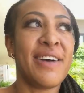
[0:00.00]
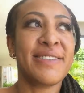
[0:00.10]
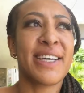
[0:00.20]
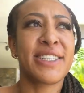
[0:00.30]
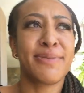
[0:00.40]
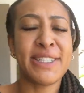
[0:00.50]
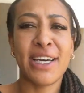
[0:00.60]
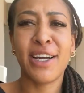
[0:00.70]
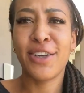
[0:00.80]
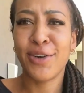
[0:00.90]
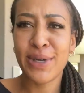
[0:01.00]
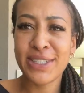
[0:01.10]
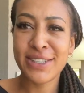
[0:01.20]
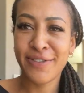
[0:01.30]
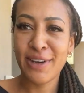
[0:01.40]
I was like to my dad, you know,
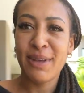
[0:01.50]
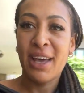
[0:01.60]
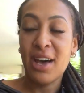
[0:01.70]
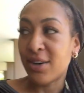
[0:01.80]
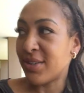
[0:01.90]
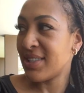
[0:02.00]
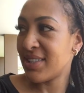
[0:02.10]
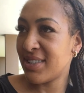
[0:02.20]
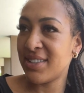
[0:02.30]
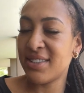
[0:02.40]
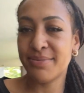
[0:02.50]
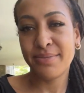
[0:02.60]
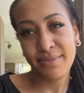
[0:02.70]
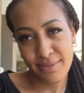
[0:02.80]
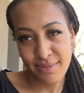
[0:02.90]
where's the family house?
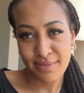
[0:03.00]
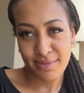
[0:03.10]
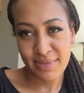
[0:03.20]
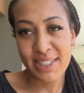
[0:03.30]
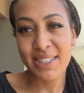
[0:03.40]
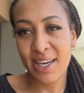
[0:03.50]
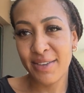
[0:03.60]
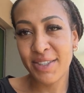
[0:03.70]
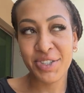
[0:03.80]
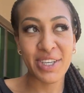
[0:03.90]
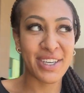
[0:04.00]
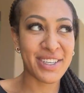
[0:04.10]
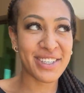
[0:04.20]
It's down the street.